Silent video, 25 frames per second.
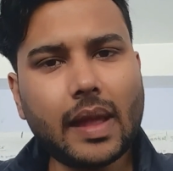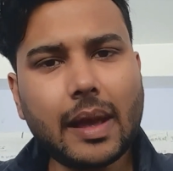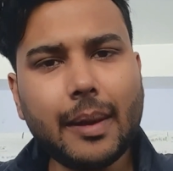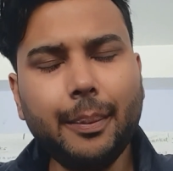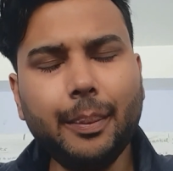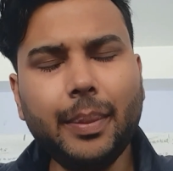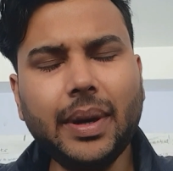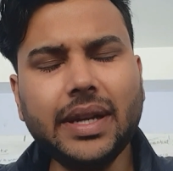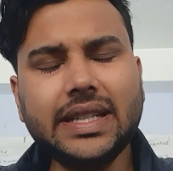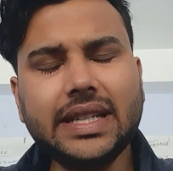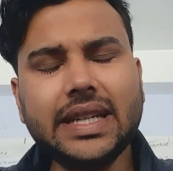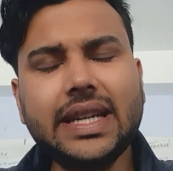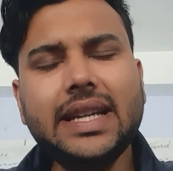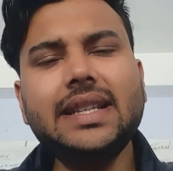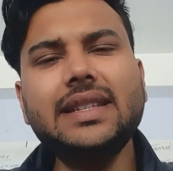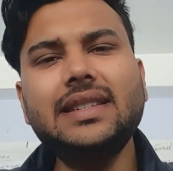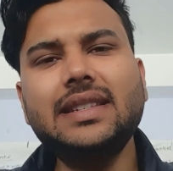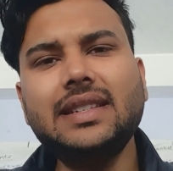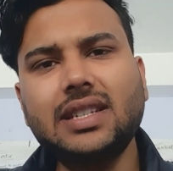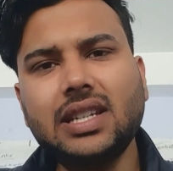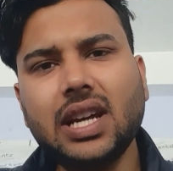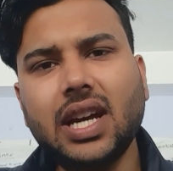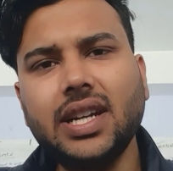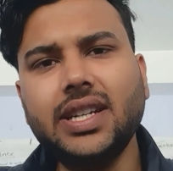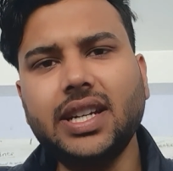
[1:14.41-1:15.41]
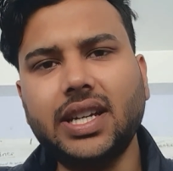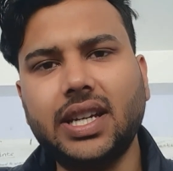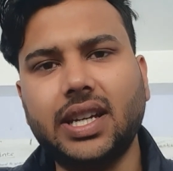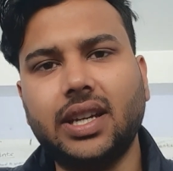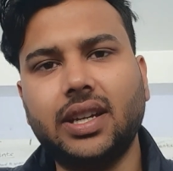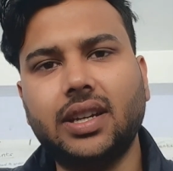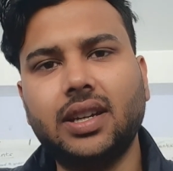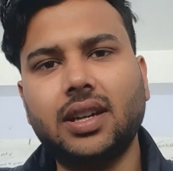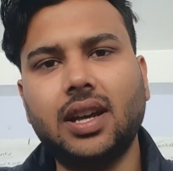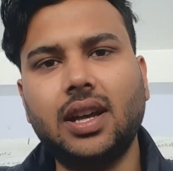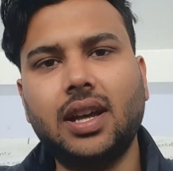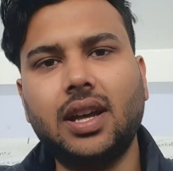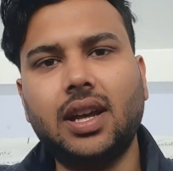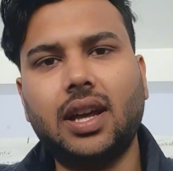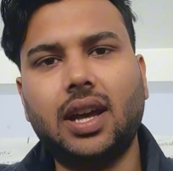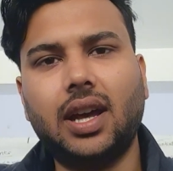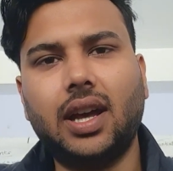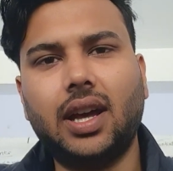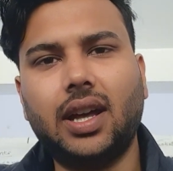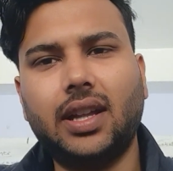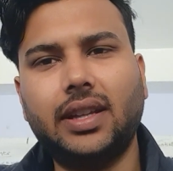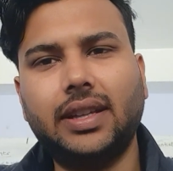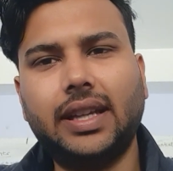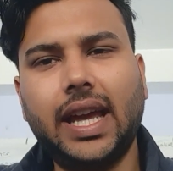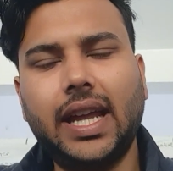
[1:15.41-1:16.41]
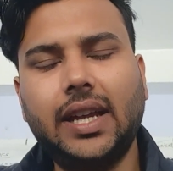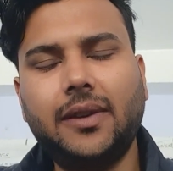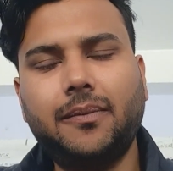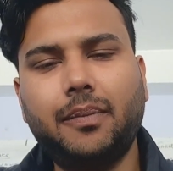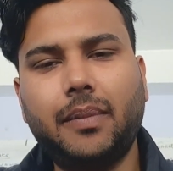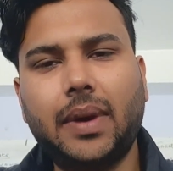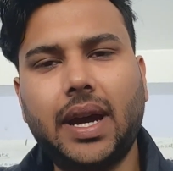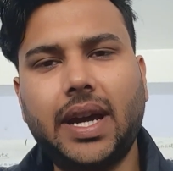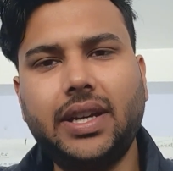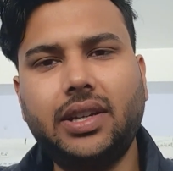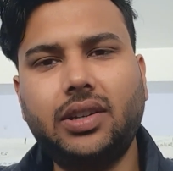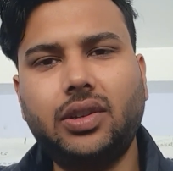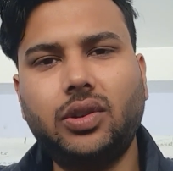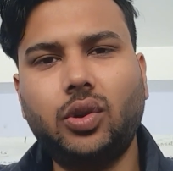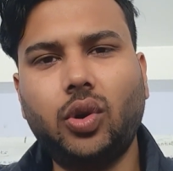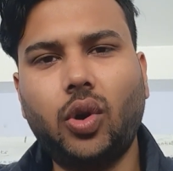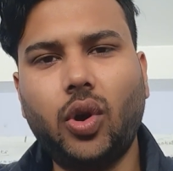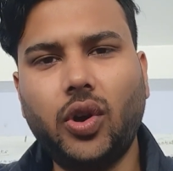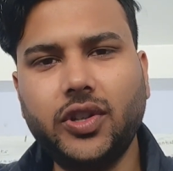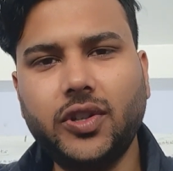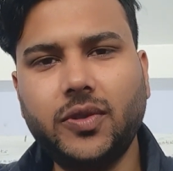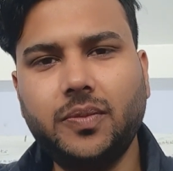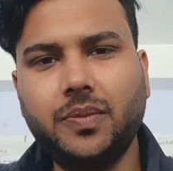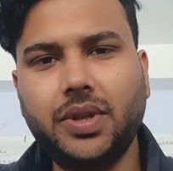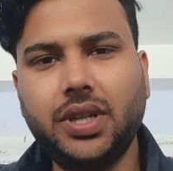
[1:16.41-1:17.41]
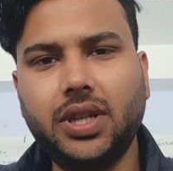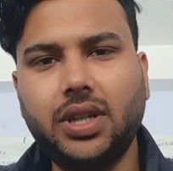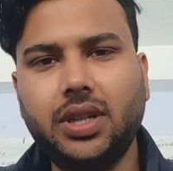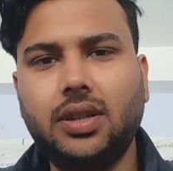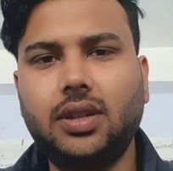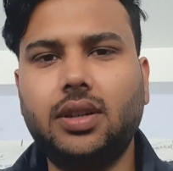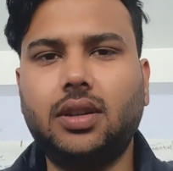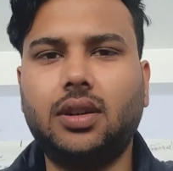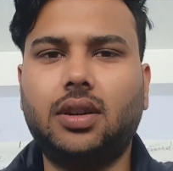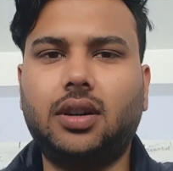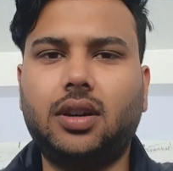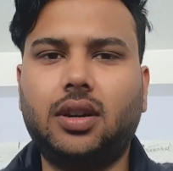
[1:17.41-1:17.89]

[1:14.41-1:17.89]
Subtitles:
But in studying, that might not be